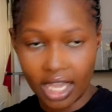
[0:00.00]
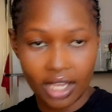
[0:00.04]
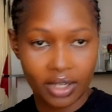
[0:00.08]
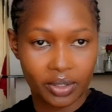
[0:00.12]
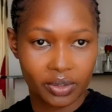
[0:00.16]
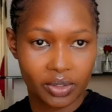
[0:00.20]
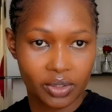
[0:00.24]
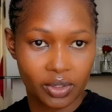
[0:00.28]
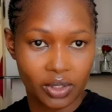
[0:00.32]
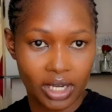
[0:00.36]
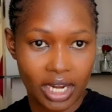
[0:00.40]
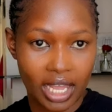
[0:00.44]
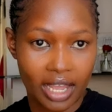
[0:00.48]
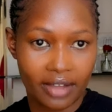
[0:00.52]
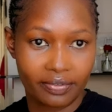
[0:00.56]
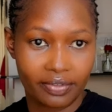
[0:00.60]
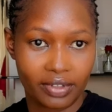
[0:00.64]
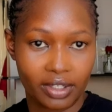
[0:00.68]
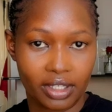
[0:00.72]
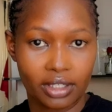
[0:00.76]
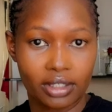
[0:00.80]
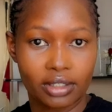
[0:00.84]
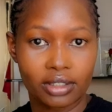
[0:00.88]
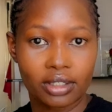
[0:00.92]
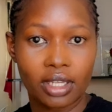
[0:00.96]
I also love
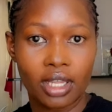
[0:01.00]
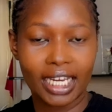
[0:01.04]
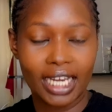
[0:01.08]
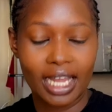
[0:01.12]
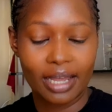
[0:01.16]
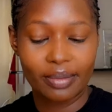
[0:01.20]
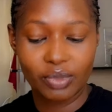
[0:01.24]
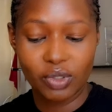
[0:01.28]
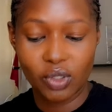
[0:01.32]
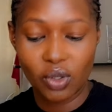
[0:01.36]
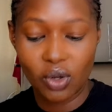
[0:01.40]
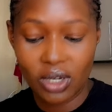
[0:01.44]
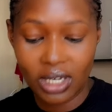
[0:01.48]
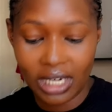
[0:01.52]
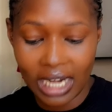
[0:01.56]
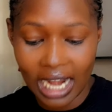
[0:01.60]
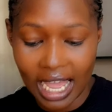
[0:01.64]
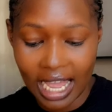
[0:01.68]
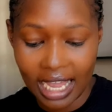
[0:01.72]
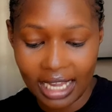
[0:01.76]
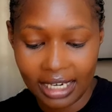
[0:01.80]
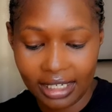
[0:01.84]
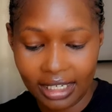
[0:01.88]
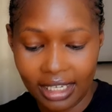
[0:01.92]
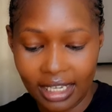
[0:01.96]
this, and I'm so
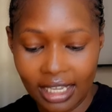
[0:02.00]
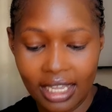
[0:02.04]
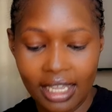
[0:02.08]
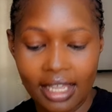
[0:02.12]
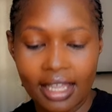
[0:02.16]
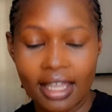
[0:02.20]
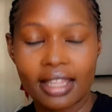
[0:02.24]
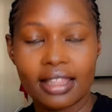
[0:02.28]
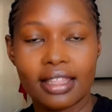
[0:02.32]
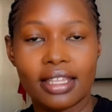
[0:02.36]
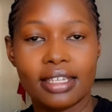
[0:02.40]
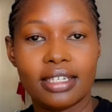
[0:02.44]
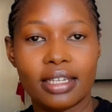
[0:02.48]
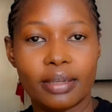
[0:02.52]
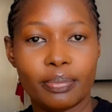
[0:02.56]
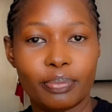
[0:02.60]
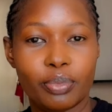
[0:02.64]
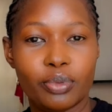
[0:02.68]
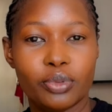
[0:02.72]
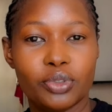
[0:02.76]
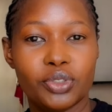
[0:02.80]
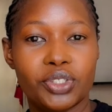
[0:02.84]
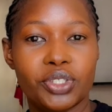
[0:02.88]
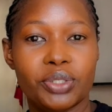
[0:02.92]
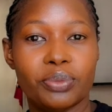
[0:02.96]
glad that I
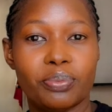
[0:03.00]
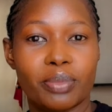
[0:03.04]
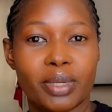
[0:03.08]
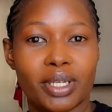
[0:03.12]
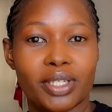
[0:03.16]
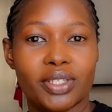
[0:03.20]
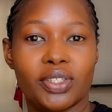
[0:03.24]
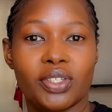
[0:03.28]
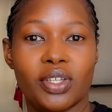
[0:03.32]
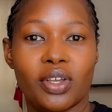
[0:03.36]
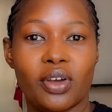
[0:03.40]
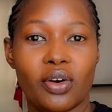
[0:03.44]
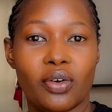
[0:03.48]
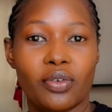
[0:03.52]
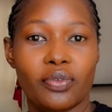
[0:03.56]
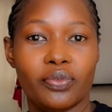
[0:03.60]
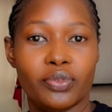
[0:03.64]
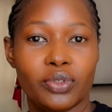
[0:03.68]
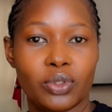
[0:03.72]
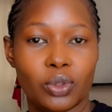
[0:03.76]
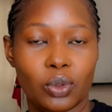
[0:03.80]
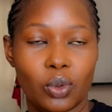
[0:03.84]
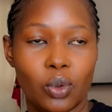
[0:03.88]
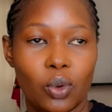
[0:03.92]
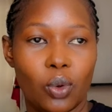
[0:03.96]
pushed
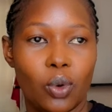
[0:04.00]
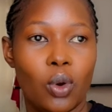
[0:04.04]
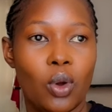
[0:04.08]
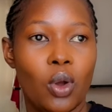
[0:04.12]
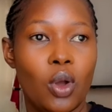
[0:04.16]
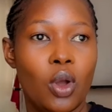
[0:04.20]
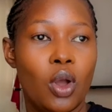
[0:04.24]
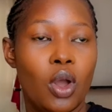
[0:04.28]
myself to go.